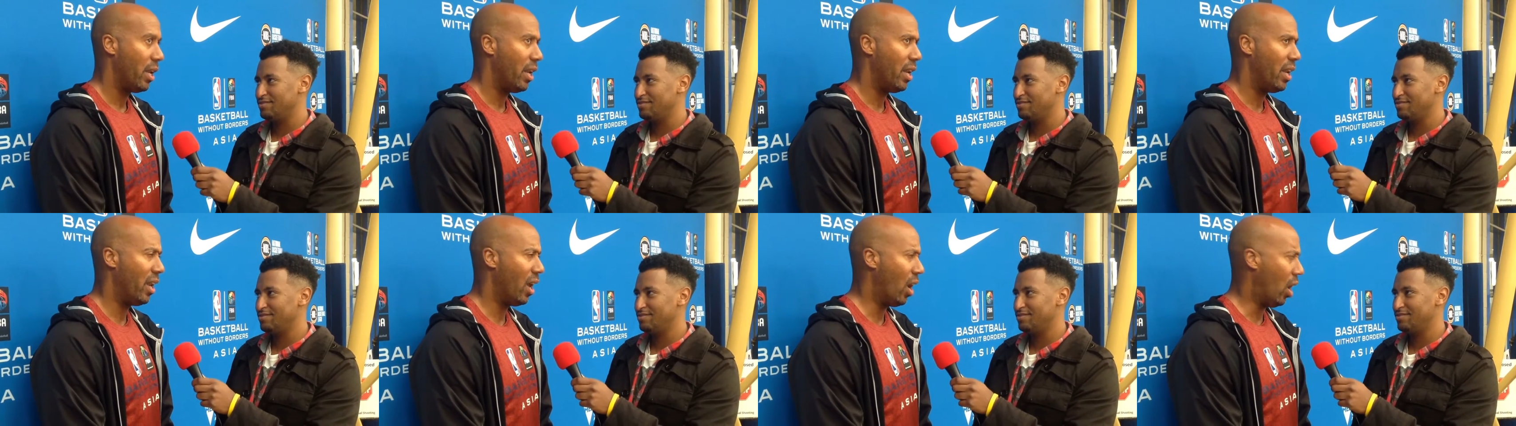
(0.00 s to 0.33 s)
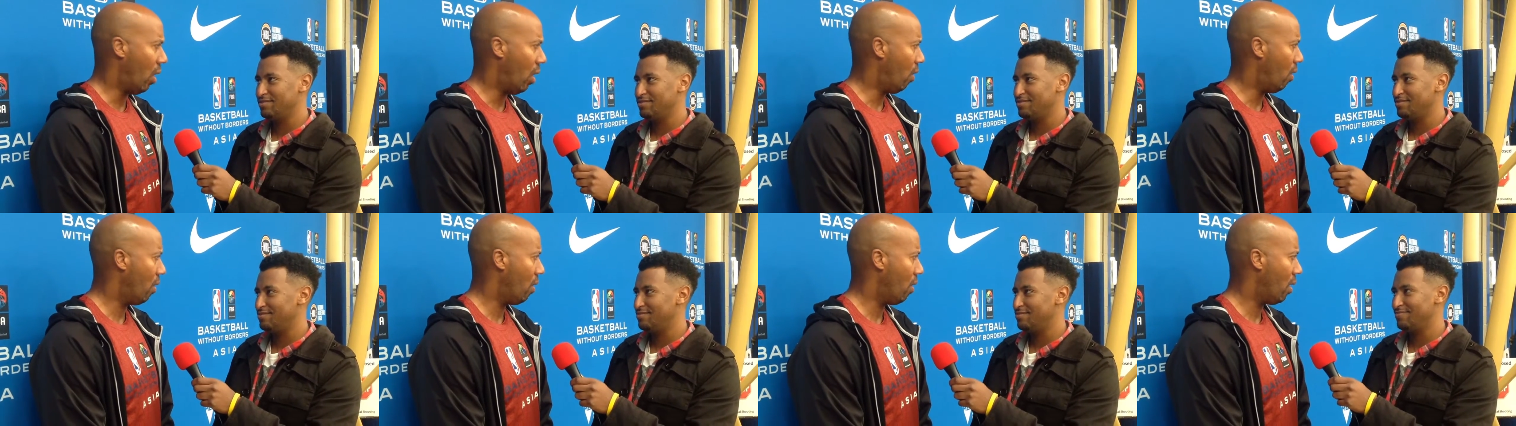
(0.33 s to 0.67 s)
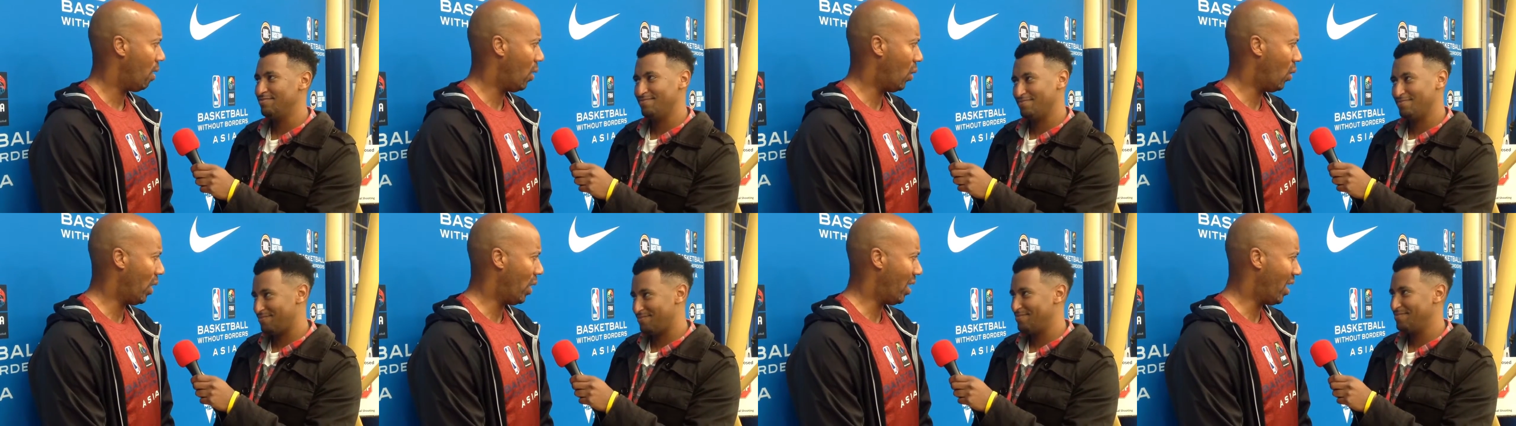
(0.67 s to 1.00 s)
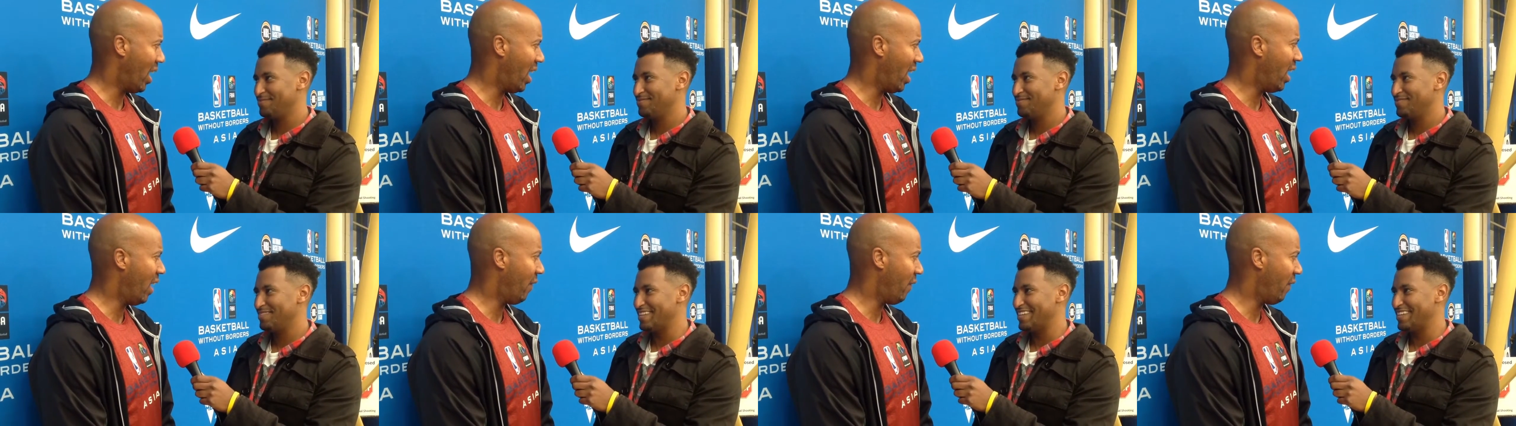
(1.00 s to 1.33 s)
Speaker 1: No. Who,
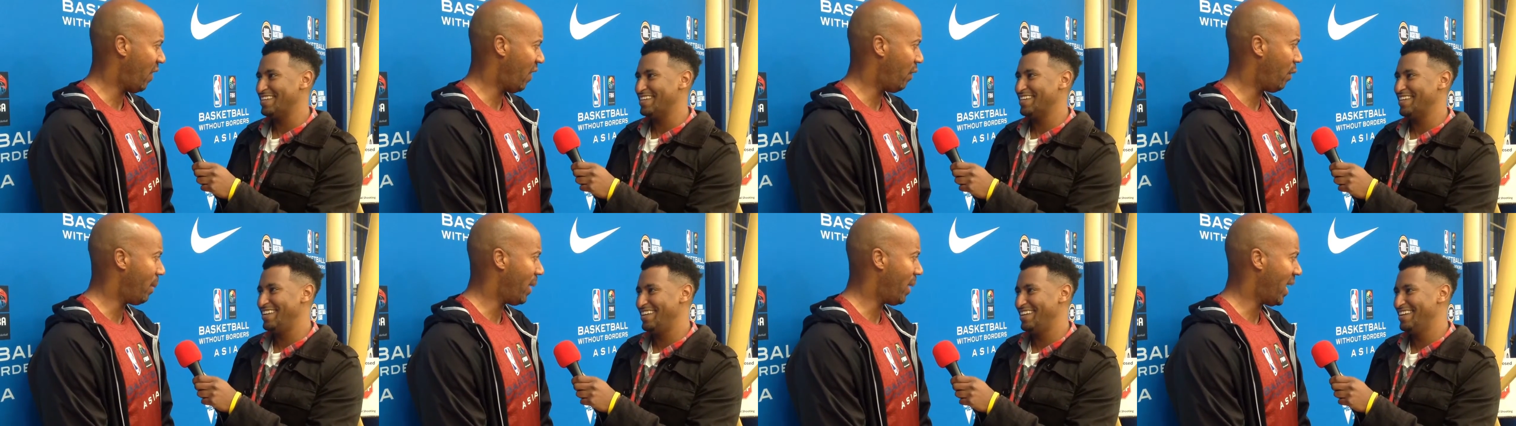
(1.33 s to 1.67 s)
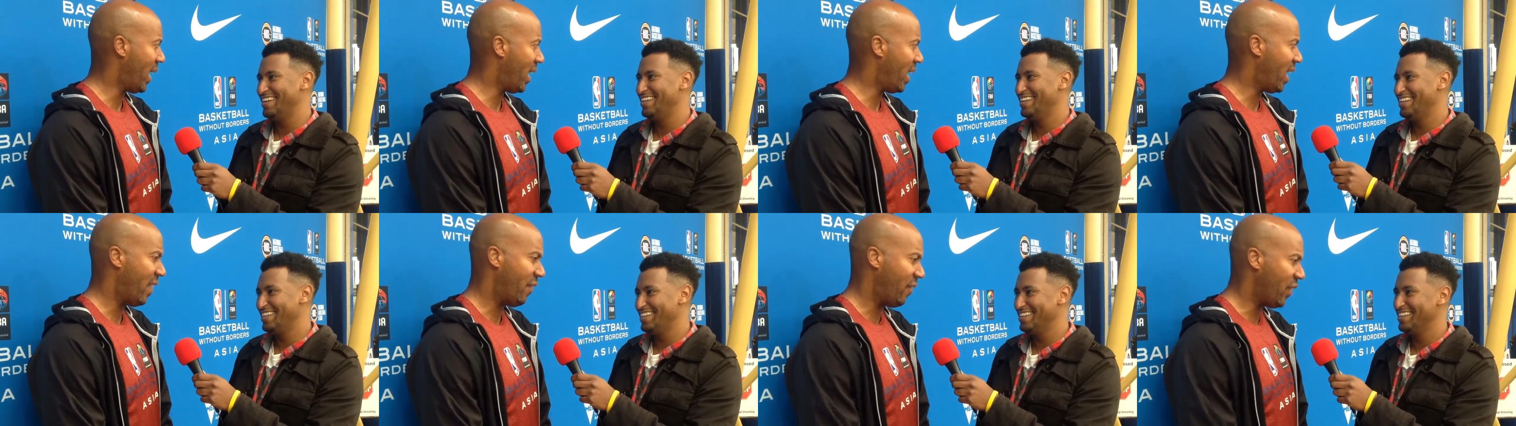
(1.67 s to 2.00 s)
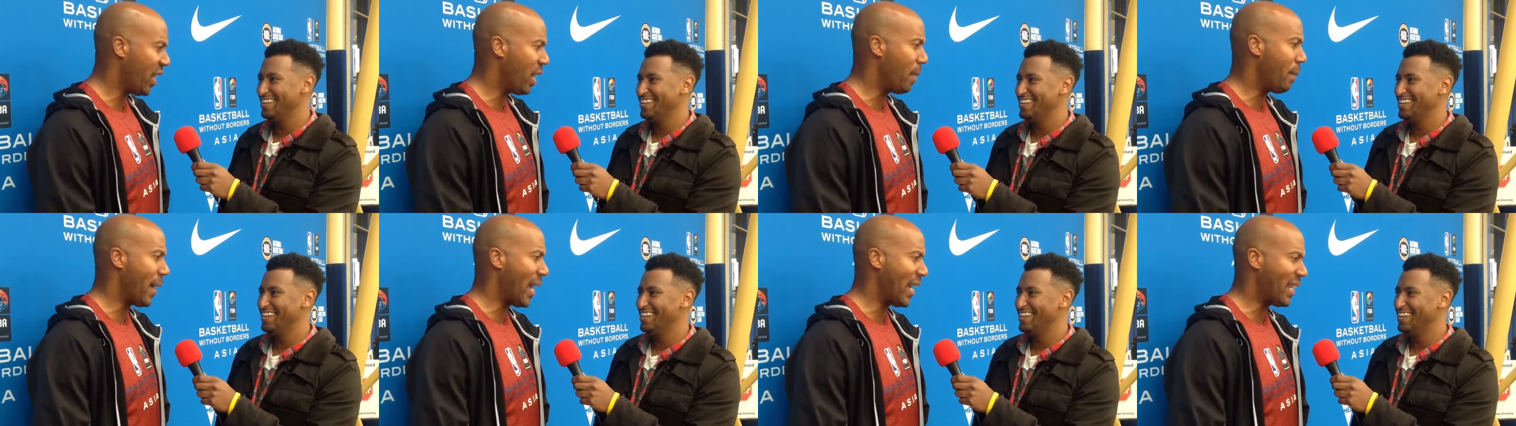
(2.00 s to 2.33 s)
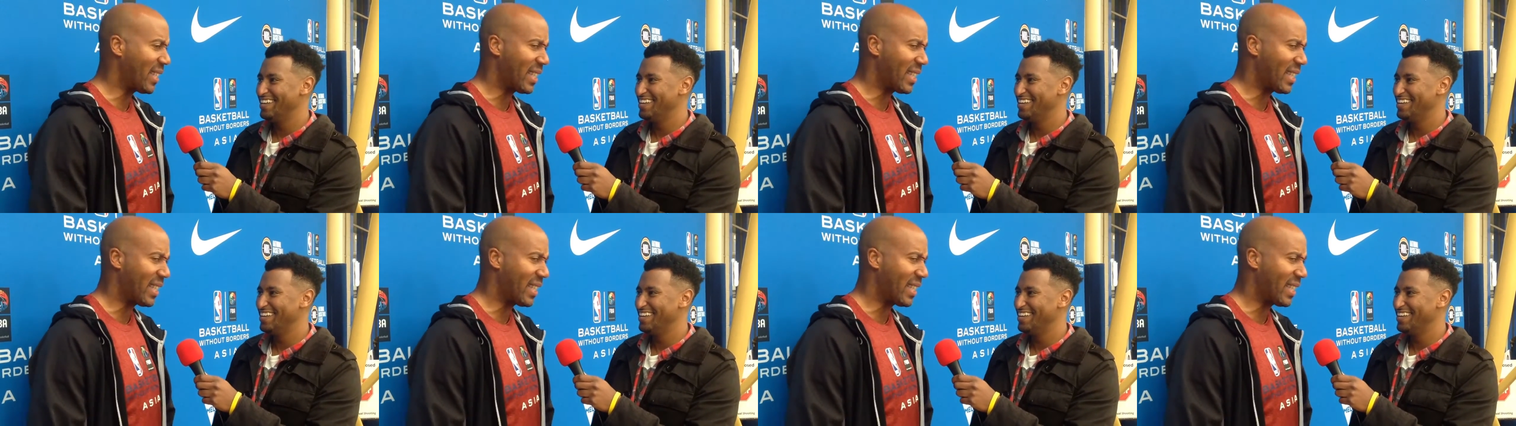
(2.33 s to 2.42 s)
and if everybody, if anybody